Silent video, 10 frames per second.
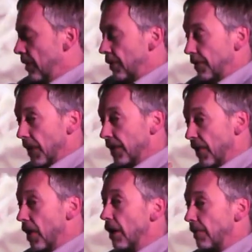which is part
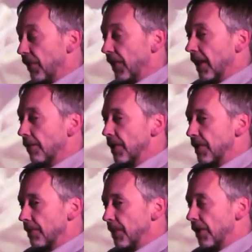of the
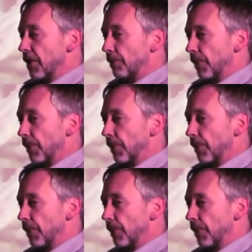hypothalamus, the part of the